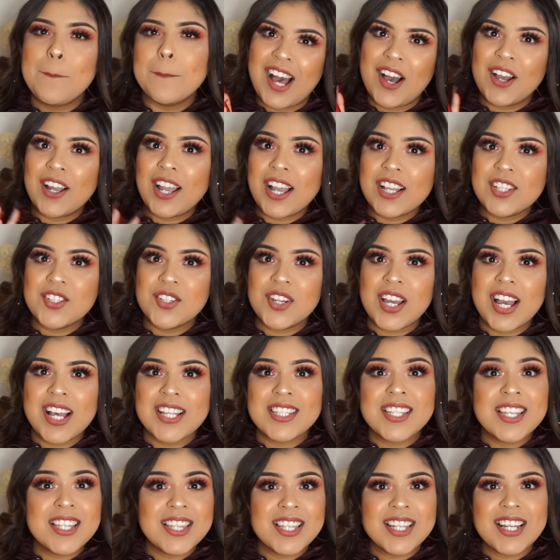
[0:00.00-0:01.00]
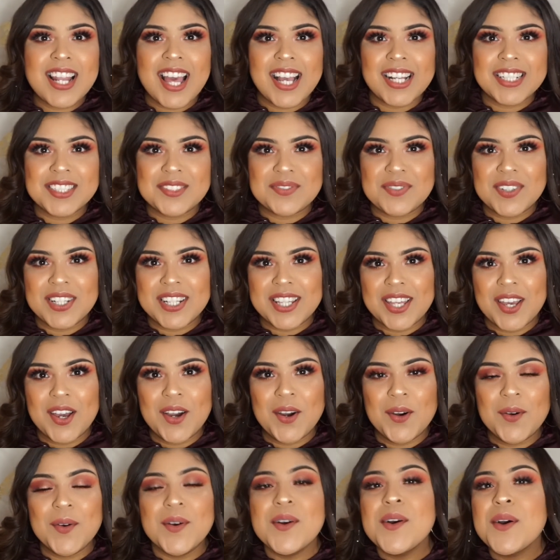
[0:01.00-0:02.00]
I'll catch you guys in the next
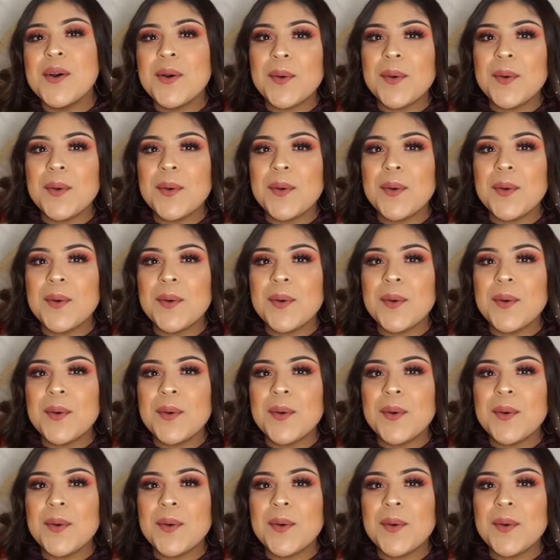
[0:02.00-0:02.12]
video.